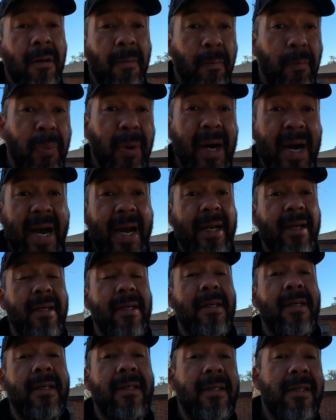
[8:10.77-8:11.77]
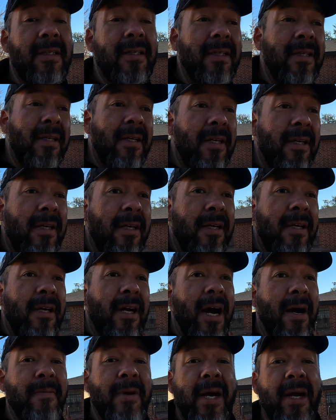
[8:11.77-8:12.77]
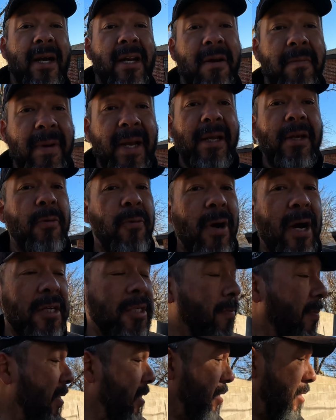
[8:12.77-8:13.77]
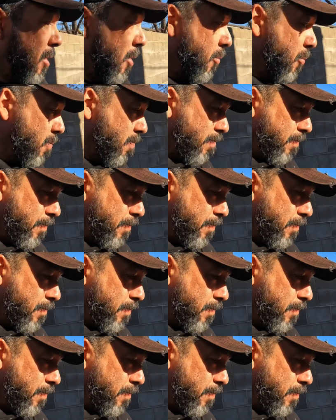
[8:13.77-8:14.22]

but I'm not gonna make you watch me. So